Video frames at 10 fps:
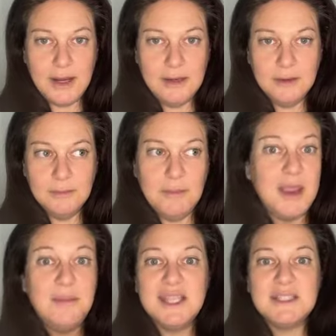right?
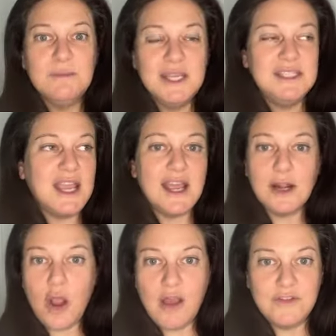Maybe it's midday
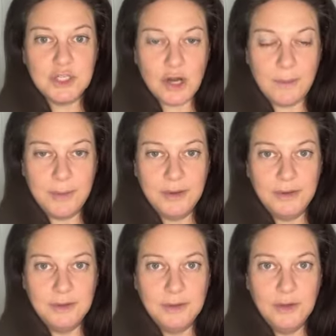at a coffee shop,
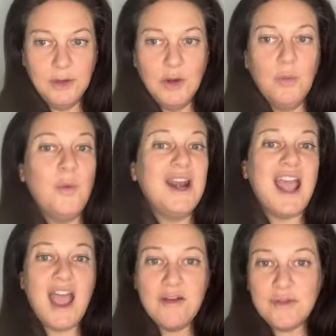
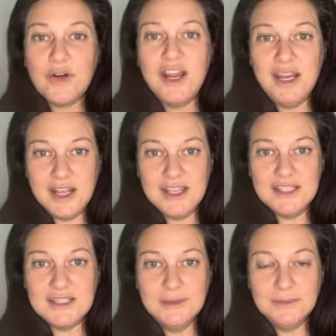whatever
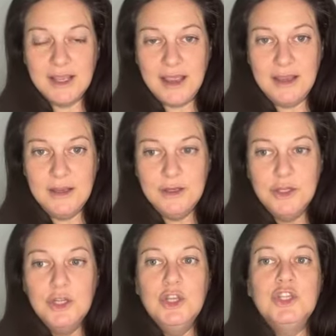it is, okay?
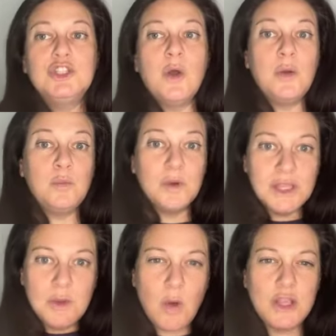So I
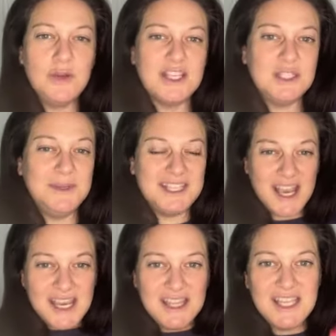really want you guys to be
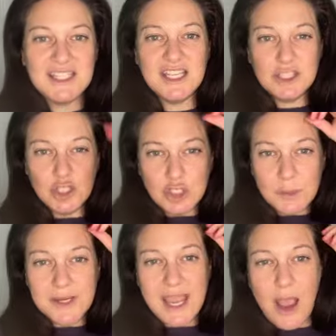taking these things
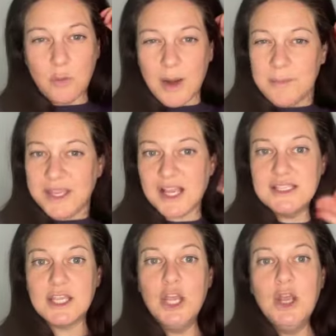into account, right?
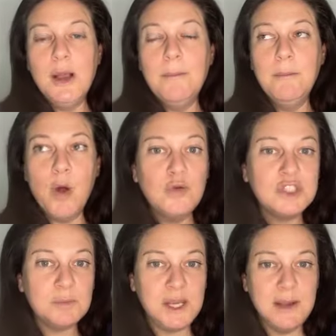Because
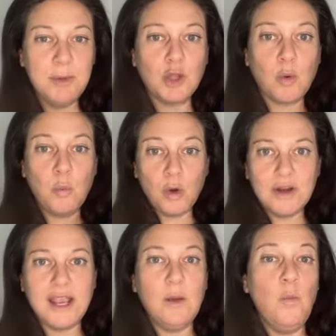most people are
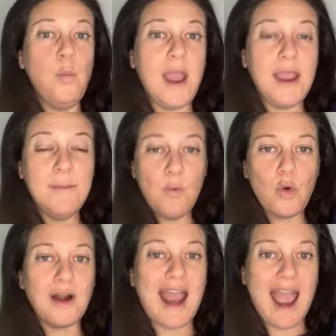working way
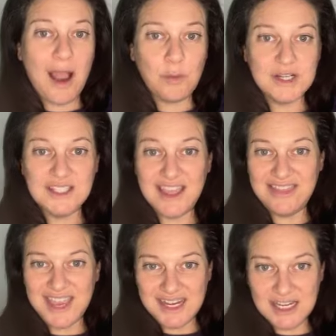more hours
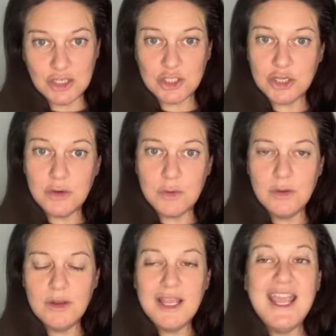than they need
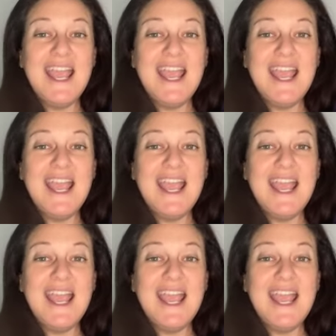to.